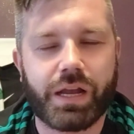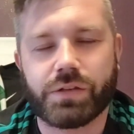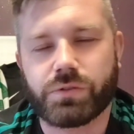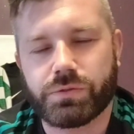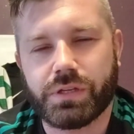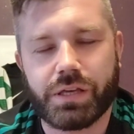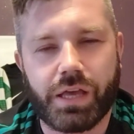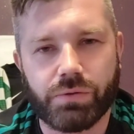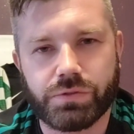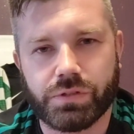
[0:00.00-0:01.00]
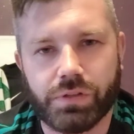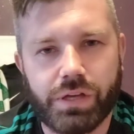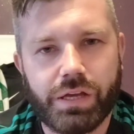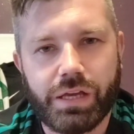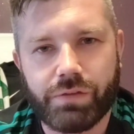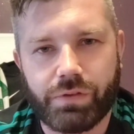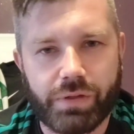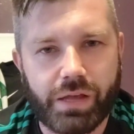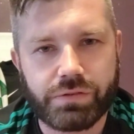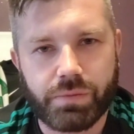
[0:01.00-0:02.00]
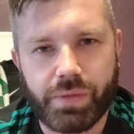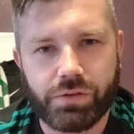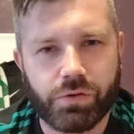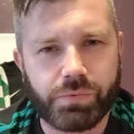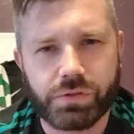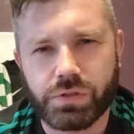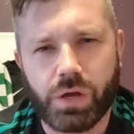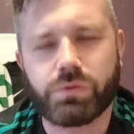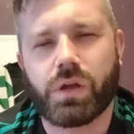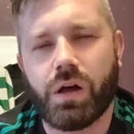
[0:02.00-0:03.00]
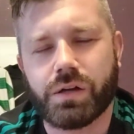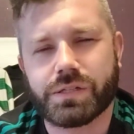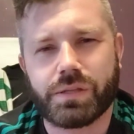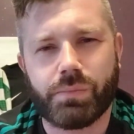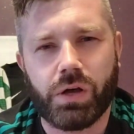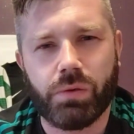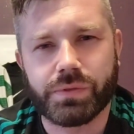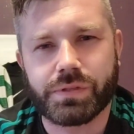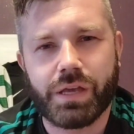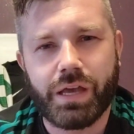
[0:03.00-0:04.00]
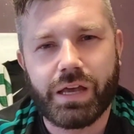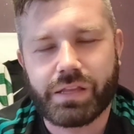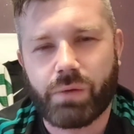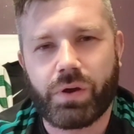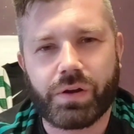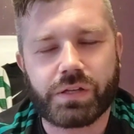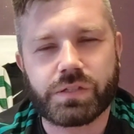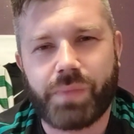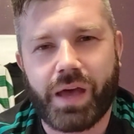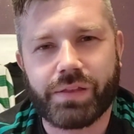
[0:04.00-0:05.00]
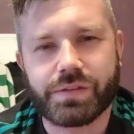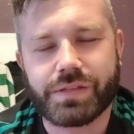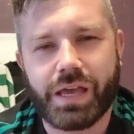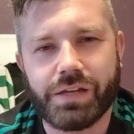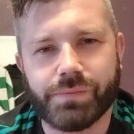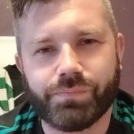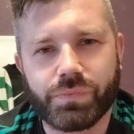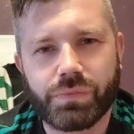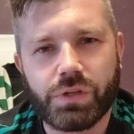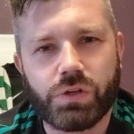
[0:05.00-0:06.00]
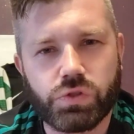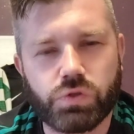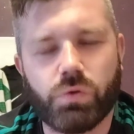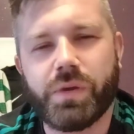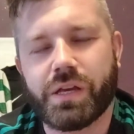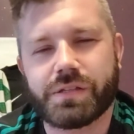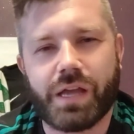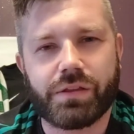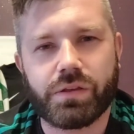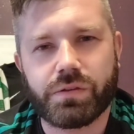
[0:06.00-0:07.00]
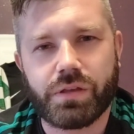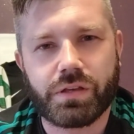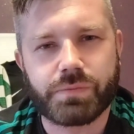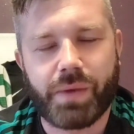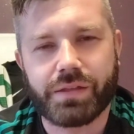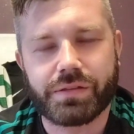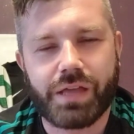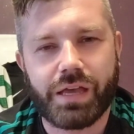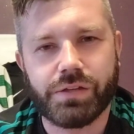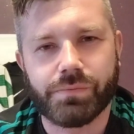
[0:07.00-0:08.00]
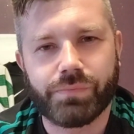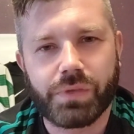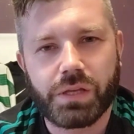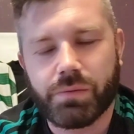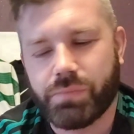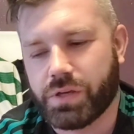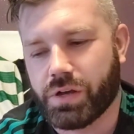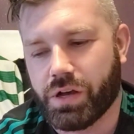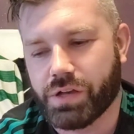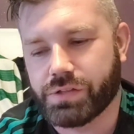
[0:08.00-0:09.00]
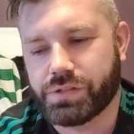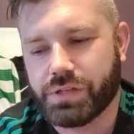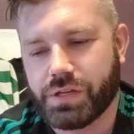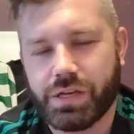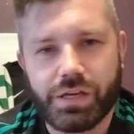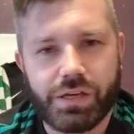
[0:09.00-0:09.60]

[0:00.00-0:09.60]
Glasgow City Council if they'll let us to build up. There's no talks at the moment that we're going to expand the stadium. Should we expand the stadium? Because,